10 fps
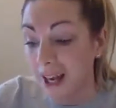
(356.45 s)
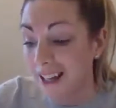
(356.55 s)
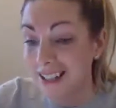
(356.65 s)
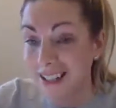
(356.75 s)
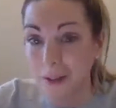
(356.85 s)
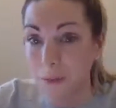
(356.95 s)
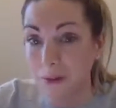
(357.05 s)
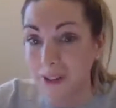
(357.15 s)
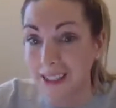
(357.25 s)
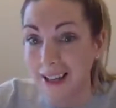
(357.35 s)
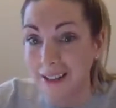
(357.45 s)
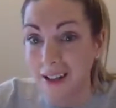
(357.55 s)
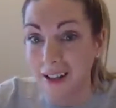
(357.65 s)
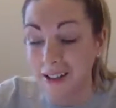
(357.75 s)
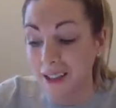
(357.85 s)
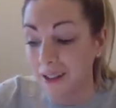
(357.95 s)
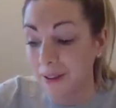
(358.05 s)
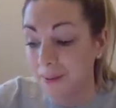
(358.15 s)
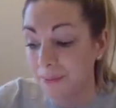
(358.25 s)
and didn't want to get dirty.